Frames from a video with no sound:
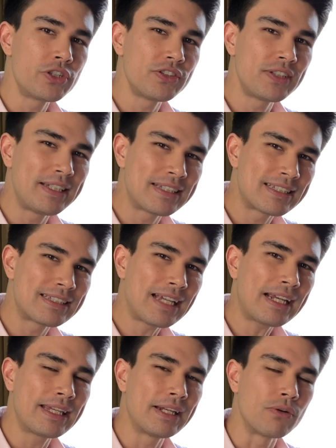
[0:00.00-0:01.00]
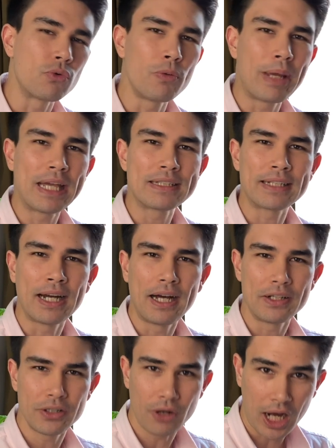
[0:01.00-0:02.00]
is the second romantic
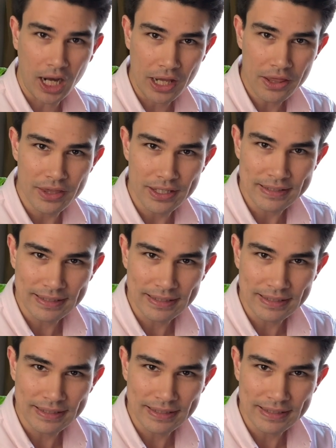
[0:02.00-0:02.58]
condo on this